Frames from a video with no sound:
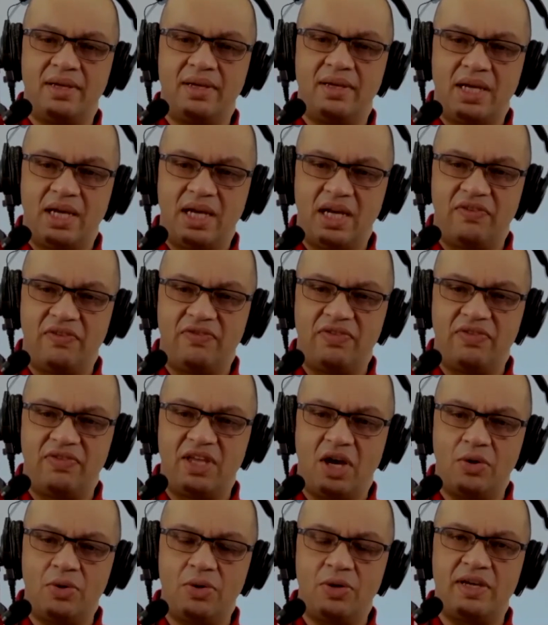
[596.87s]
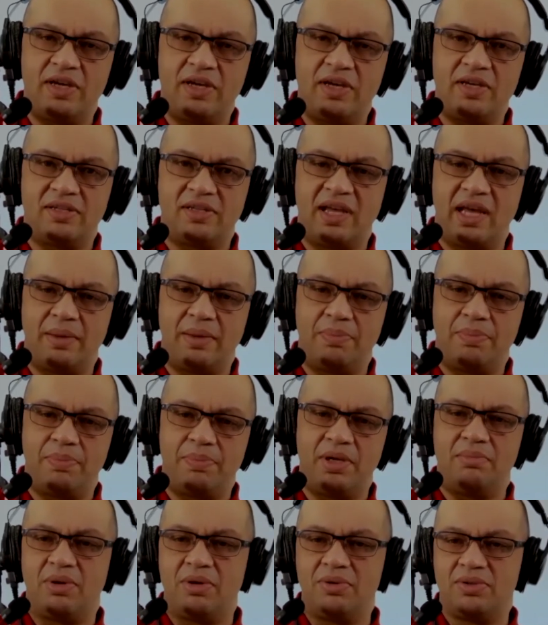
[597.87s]
And if the owner isn't happy
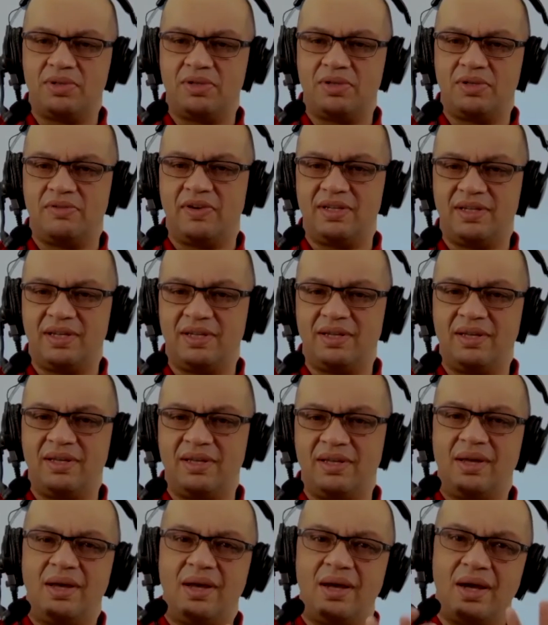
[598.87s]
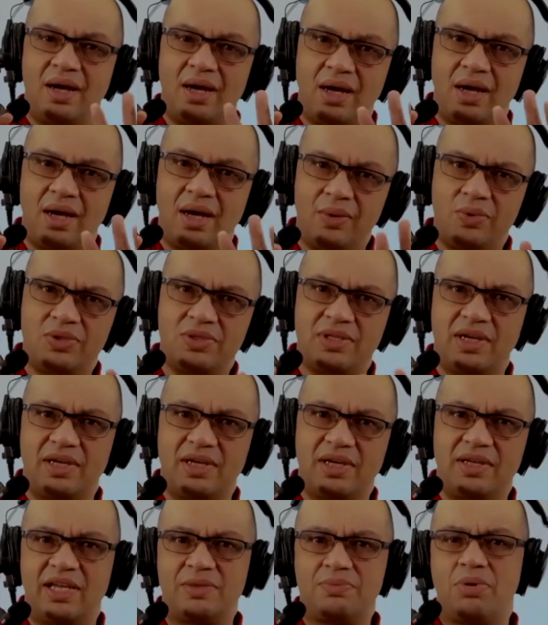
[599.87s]
and motivated, I would say
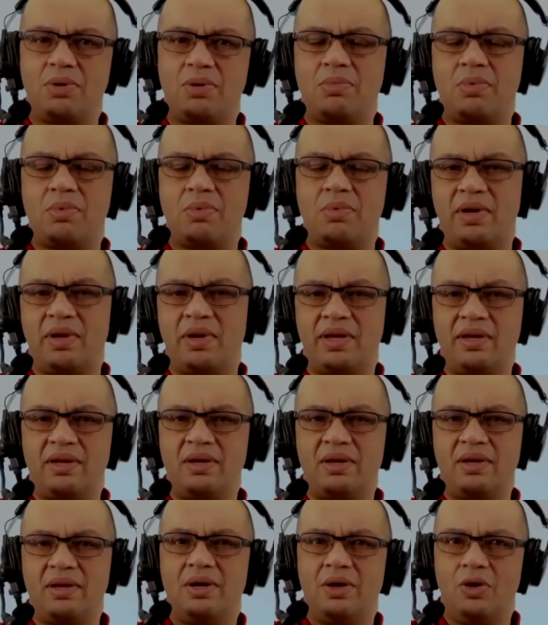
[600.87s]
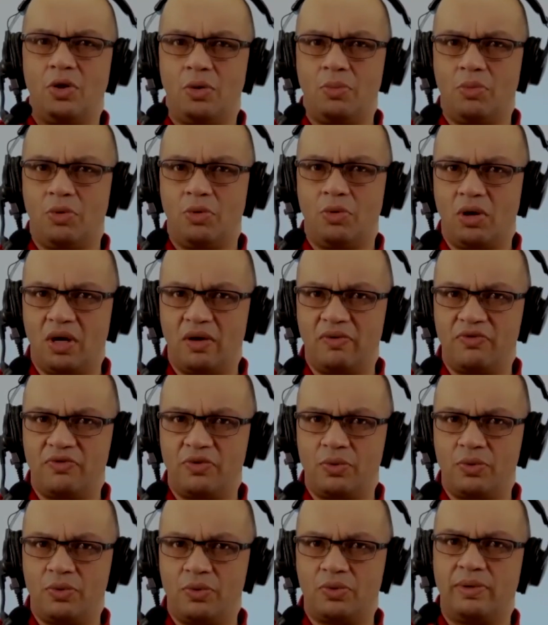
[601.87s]
that's probably a lot more
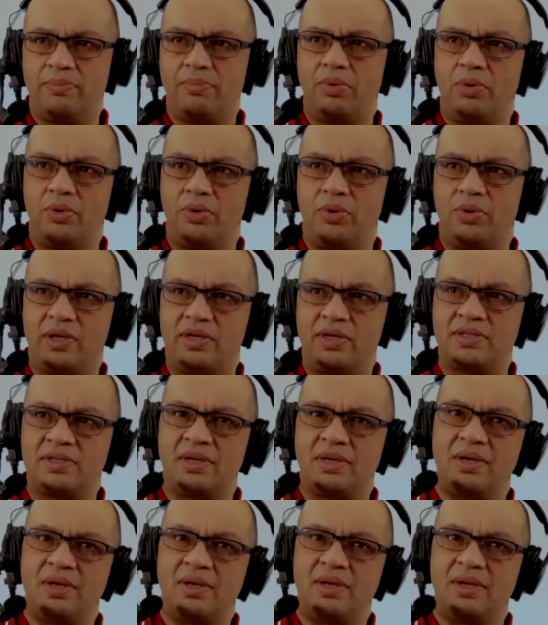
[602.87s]
harmful to employees